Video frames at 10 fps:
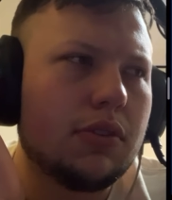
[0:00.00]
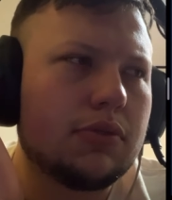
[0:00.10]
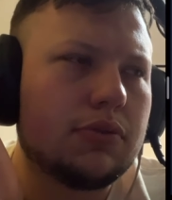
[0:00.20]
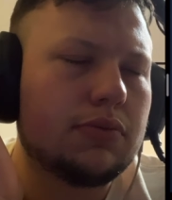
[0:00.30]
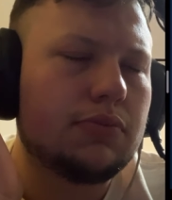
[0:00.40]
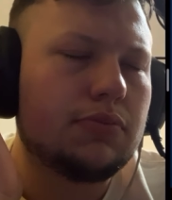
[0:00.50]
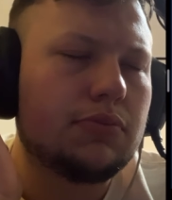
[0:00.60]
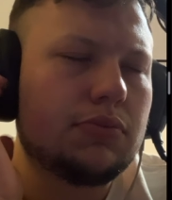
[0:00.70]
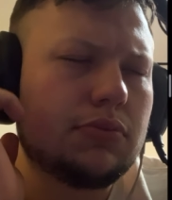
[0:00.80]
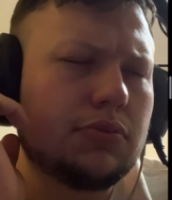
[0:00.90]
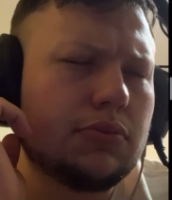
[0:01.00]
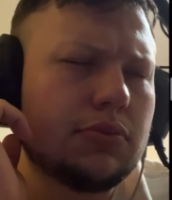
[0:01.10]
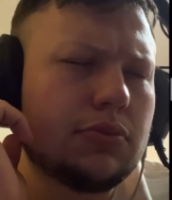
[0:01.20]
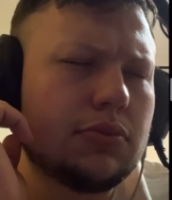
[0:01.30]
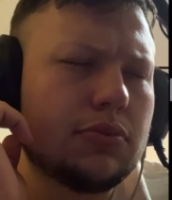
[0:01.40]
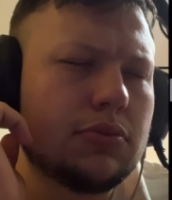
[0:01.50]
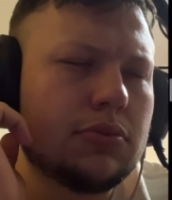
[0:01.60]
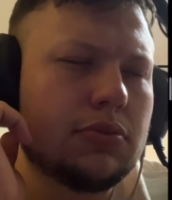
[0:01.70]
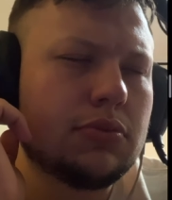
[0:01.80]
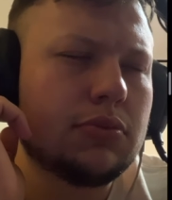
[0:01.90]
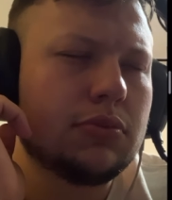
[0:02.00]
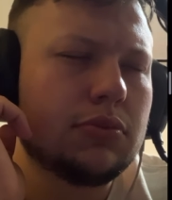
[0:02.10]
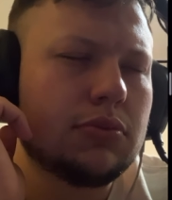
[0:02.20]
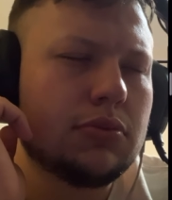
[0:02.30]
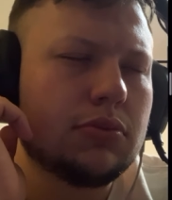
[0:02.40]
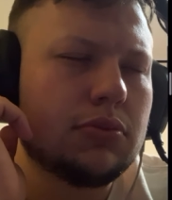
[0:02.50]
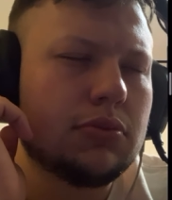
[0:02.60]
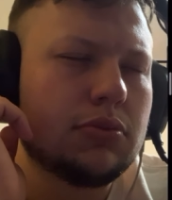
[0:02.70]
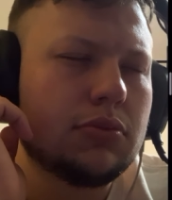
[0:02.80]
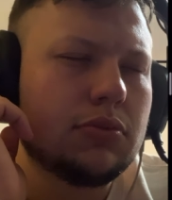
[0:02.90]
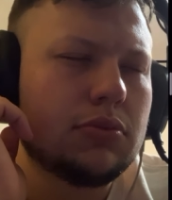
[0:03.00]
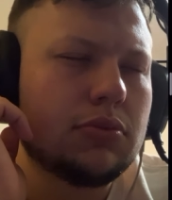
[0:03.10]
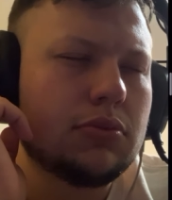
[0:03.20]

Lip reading: (not speaking)